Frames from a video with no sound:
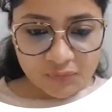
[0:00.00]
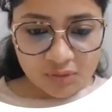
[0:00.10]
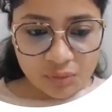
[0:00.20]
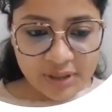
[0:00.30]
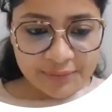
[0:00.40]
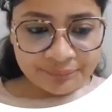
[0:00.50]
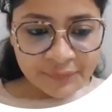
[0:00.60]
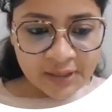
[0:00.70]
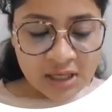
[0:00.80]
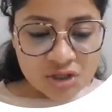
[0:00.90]
Okay,
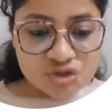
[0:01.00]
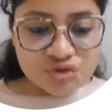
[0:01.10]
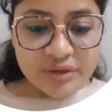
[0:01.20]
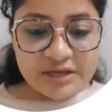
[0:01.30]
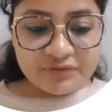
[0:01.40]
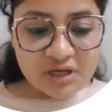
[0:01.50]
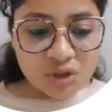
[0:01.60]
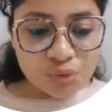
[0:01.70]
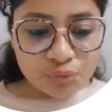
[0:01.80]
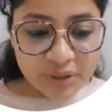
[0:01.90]
so even
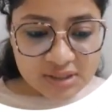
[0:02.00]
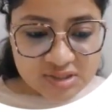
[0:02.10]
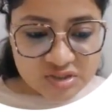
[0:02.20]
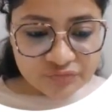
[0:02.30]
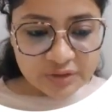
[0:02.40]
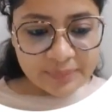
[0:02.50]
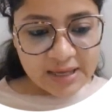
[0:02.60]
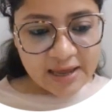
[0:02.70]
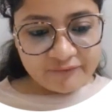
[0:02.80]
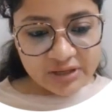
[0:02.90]
twins will be
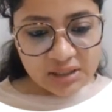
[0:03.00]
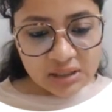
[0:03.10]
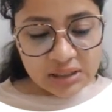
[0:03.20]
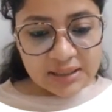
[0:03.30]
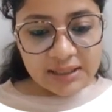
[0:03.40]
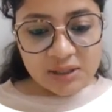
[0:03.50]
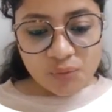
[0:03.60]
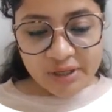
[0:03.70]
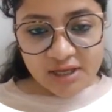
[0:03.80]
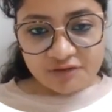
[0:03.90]
having
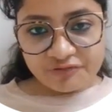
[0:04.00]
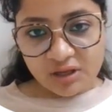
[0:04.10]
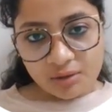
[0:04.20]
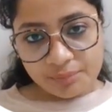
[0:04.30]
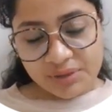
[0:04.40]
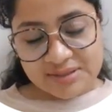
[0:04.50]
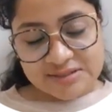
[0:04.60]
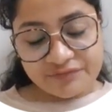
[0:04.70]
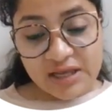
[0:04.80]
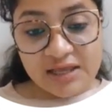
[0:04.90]
unique fingerprints.
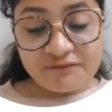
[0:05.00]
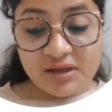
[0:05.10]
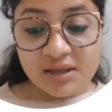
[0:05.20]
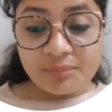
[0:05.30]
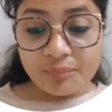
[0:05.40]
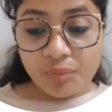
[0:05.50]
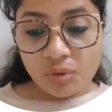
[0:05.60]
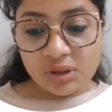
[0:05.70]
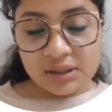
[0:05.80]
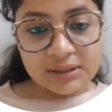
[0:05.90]
Very, very
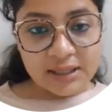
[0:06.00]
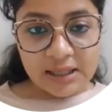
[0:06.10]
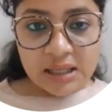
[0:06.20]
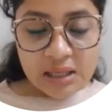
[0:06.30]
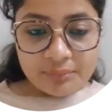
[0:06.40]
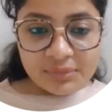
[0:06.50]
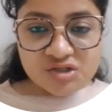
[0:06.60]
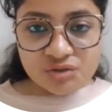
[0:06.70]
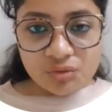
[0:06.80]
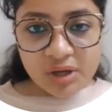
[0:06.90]
important thing,
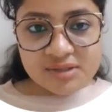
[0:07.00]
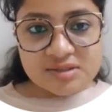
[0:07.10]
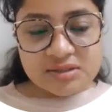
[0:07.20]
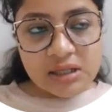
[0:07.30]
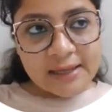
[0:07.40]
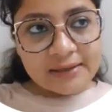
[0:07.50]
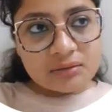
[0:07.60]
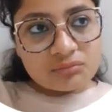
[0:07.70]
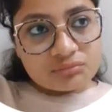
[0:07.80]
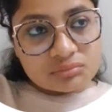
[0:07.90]
because you know, it's like,
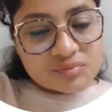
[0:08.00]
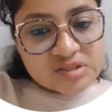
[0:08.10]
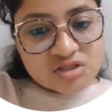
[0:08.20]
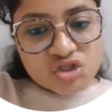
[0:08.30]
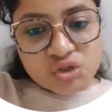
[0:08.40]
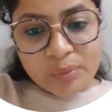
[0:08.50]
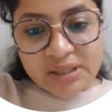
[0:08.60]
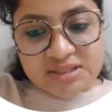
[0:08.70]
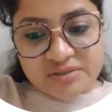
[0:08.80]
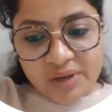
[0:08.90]
since
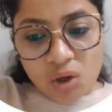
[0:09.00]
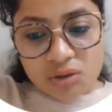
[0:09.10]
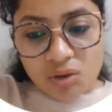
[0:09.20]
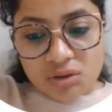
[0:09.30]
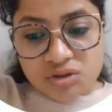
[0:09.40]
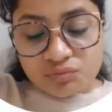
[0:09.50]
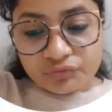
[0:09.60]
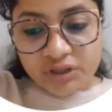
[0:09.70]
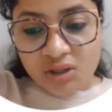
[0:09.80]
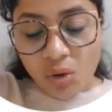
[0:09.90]
twins, we
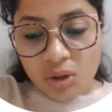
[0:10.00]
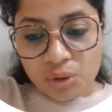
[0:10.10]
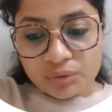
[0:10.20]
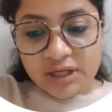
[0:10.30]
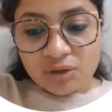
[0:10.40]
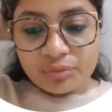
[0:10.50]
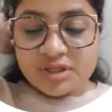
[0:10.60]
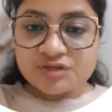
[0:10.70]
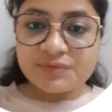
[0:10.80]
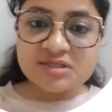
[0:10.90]
all know that
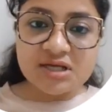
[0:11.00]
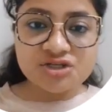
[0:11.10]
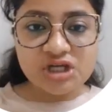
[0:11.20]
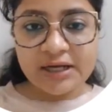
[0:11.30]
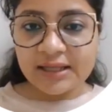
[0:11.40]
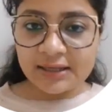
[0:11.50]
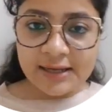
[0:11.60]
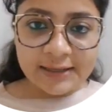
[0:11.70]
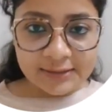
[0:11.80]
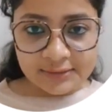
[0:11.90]
twins means they are
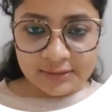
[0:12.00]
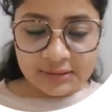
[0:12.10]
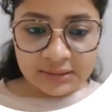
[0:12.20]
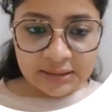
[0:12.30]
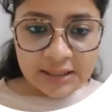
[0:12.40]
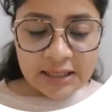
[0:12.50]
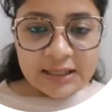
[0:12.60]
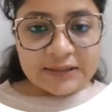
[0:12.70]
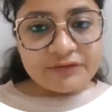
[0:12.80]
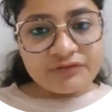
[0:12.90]
genetically identical,
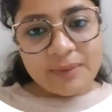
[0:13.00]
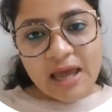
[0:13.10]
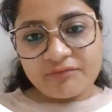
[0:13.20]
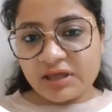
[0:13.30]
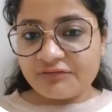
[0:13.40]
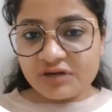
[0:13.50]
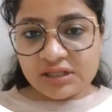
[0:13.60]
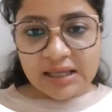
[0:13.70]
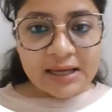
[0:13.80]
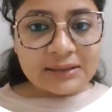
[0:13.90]
they will be having
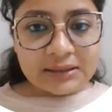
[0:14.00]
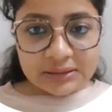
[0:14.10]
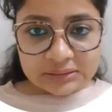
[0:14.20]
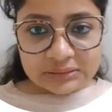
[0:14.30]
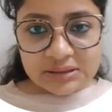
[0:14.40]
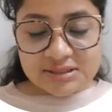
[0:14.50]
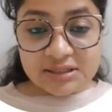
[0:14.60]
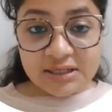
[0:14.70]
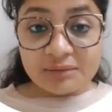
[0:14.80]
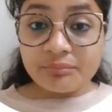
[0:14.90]
everything identical,
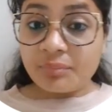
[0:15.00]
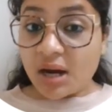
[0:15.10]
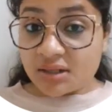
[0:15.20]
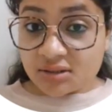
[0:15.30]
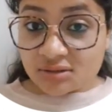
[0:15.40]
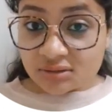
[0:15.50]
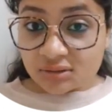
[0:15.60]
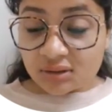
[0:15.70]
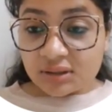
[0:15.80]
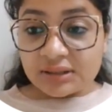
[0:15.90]
isn't it? But
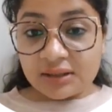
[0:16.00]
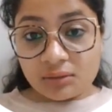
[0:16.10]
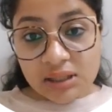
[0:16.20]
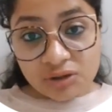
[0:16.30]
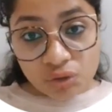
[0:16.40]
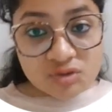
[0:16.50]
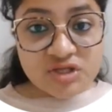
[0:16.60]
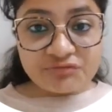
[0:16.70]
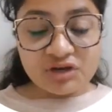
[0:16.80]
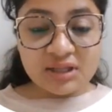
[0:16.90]
in
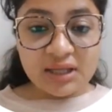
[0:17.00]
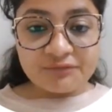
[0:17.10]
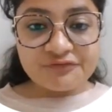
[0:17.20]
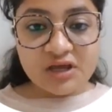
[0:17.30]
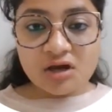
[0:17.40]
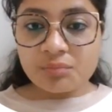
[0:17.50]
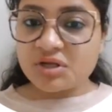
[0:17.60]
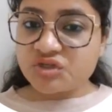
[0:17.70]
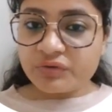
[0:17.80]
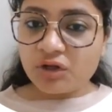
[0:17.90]
those everything,
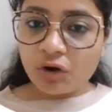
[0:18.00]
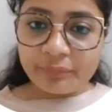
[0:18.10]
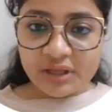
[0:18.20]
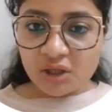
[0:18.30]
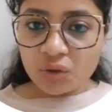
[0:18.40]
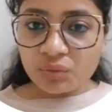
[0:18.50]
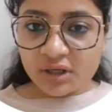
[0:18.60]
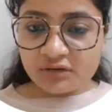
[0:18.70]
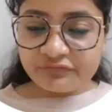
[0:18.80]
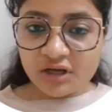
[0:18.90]
fingerprints will not be
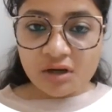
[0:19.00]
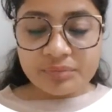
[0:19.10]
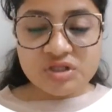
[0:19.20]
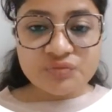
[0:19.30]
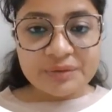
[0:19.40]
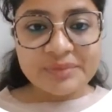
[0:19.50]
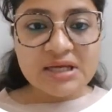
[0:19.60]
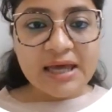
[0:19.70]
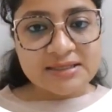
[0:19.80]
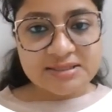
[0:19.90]
included. Fingerprints will be
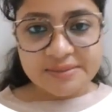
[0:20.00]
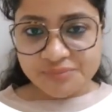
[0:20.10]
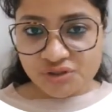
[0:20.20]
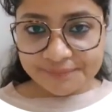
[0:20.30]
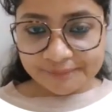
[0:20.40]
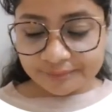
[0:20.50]
a exception.